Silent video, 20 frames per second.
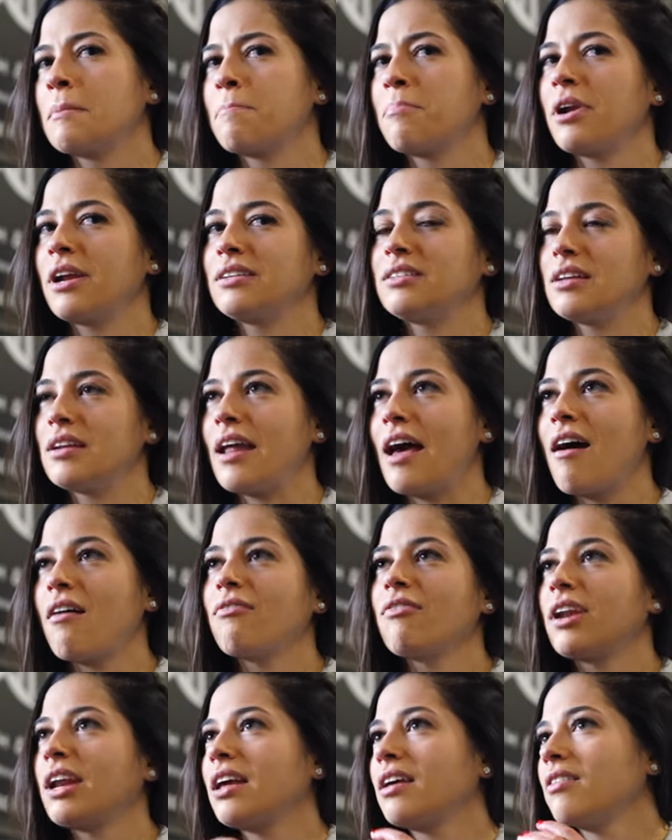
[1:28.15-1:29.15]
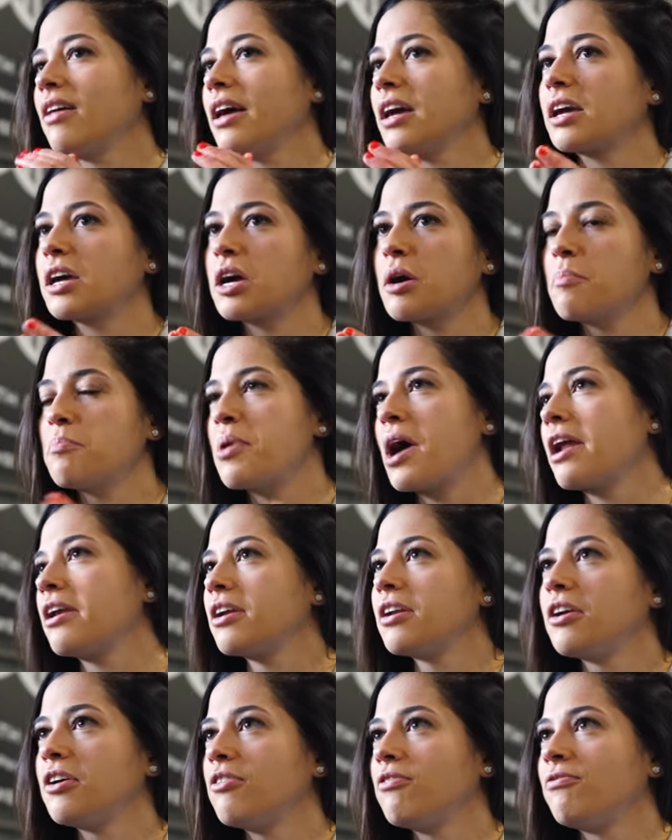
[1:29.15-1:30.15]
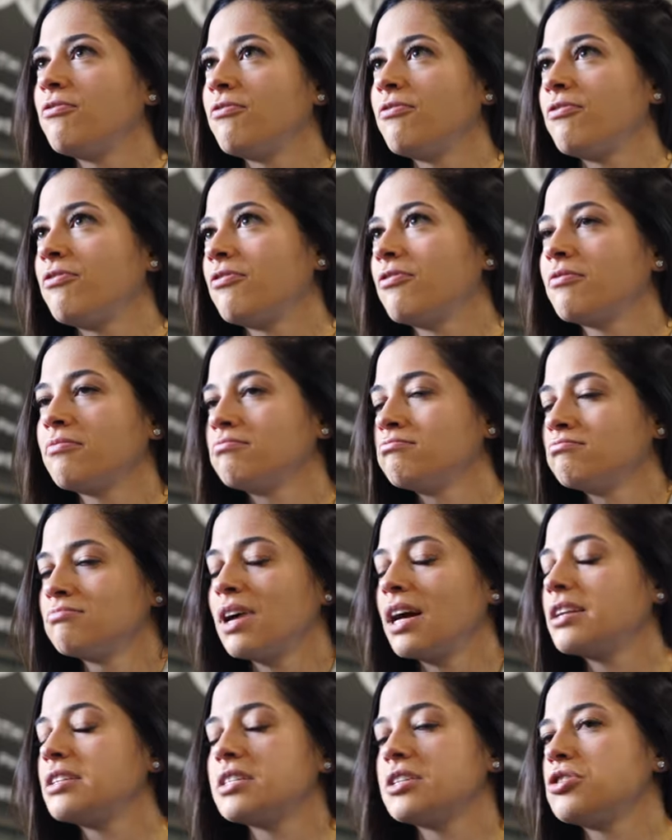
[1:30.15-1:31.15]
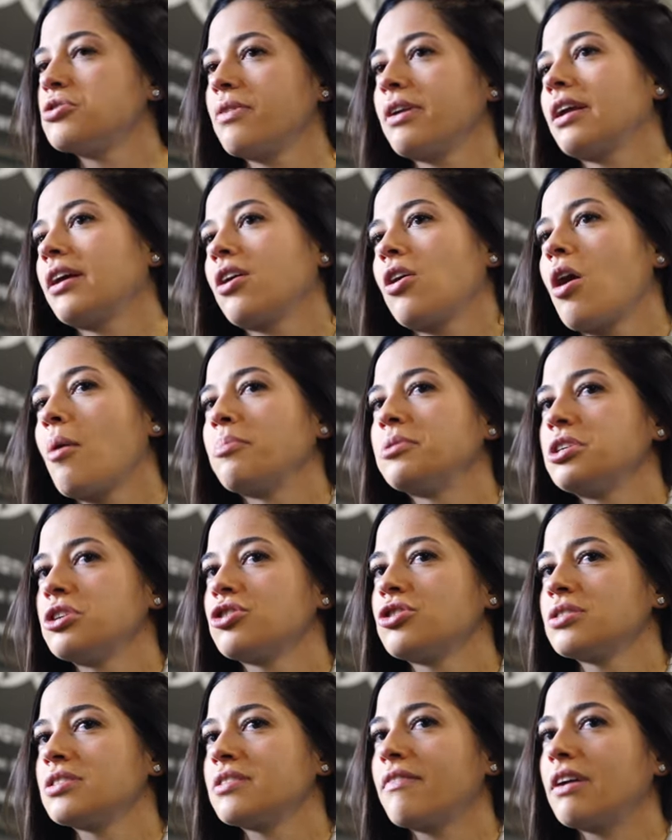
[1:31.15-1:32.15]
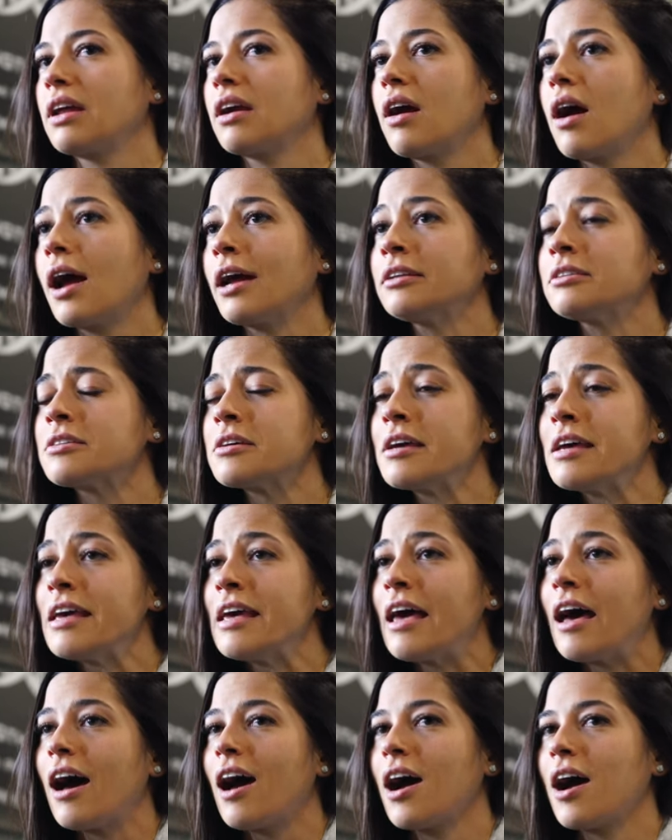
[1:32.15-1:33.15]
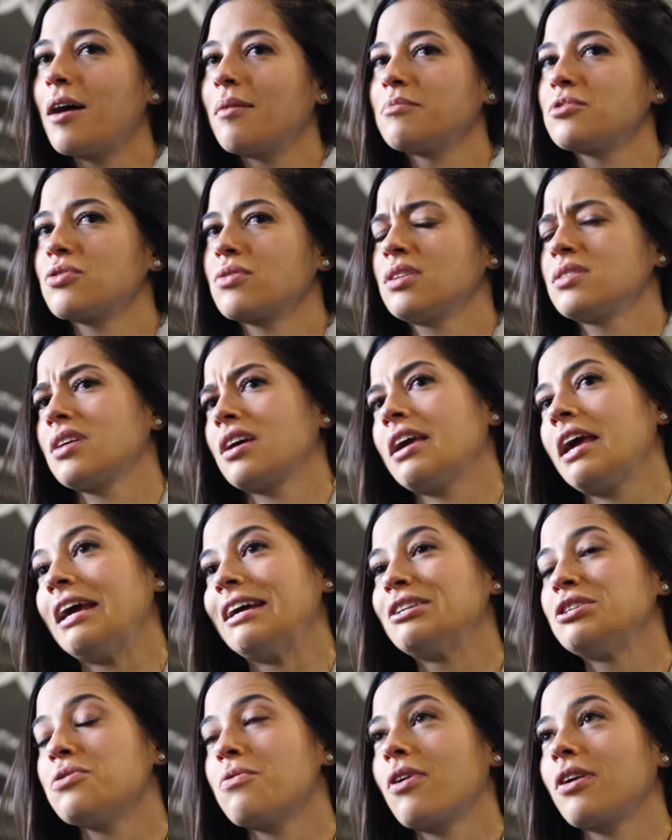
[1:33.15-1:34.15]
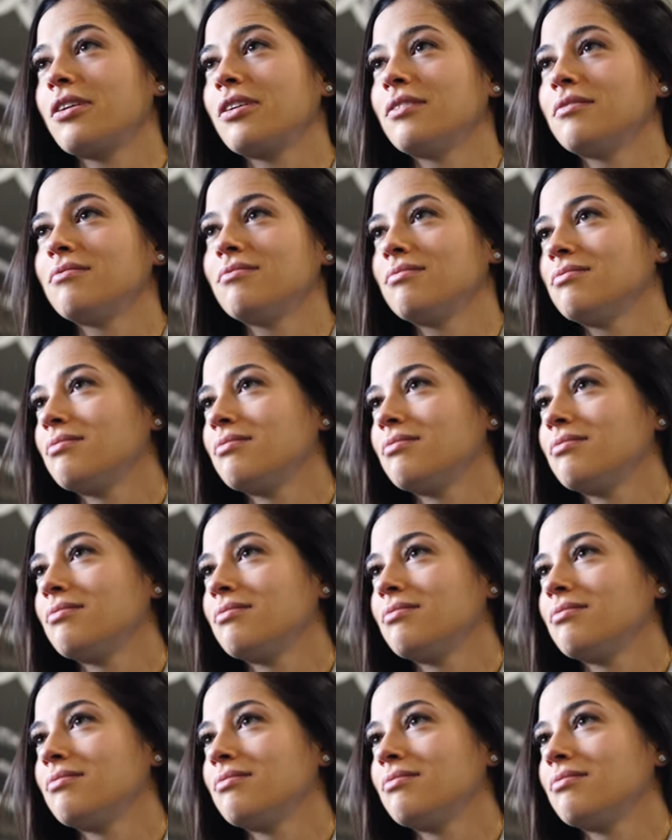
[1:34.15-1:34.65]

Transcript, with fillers: but I didn't have any like competitive I didn't do any competitions of any kind. Um, so he's like, hey, do you want to